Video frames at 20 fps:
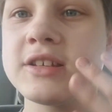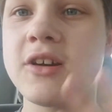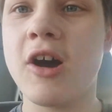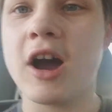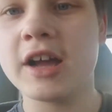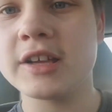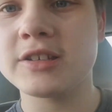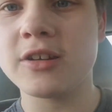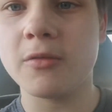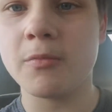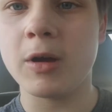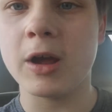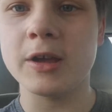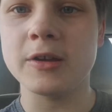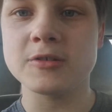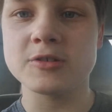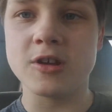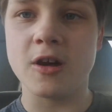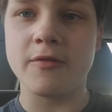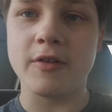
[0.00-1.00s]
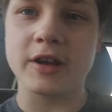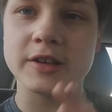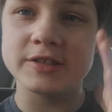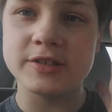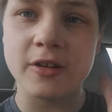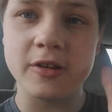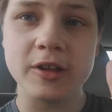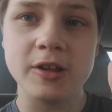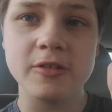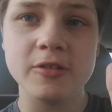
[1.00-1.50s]
how I start my years off. I
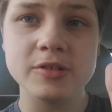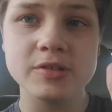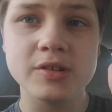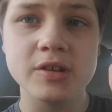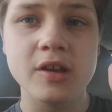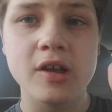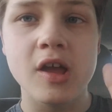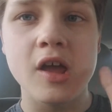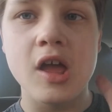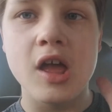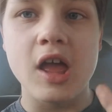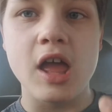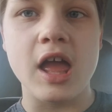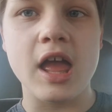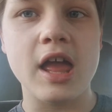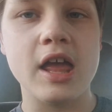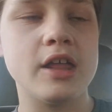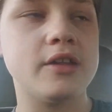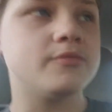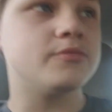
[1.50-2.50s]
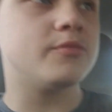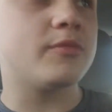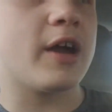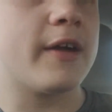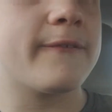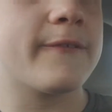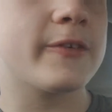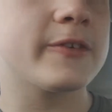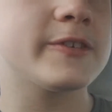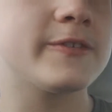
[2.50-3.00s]
start years and my
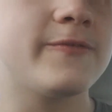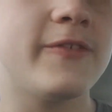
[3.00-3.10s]
first